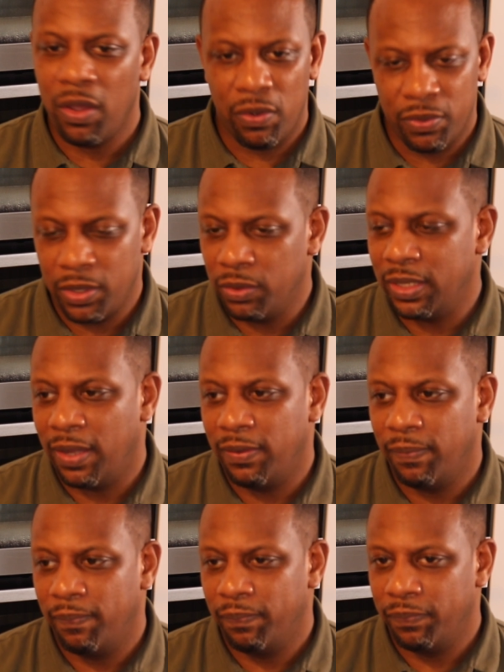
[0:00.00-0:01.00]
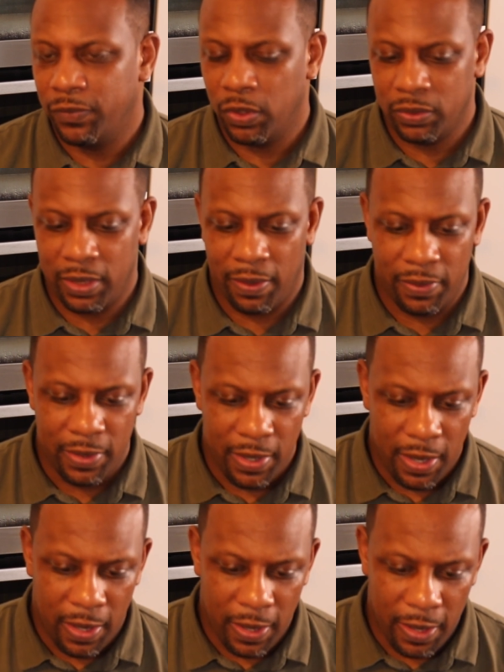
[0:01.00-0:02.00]
Oh, no doubt, no, no doubt. So,
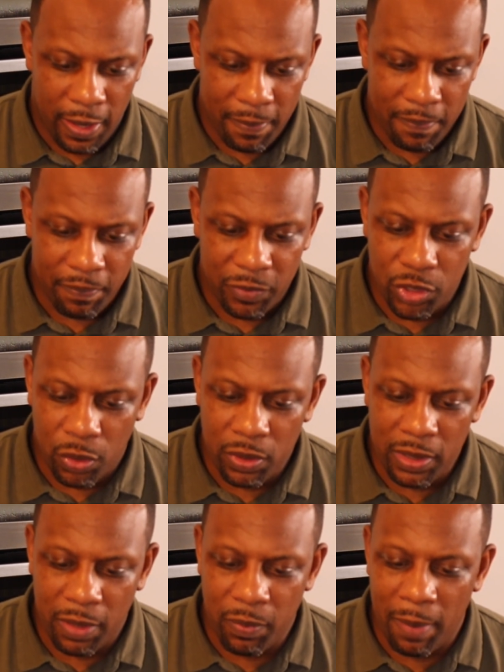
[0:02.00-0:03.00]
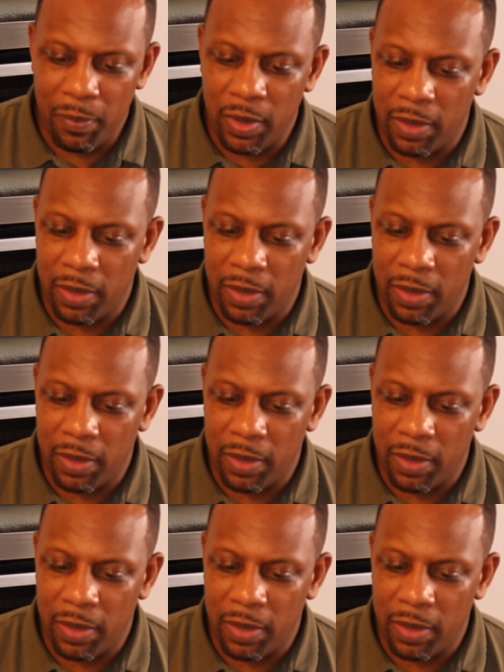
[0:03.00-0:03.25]
um, so I'm.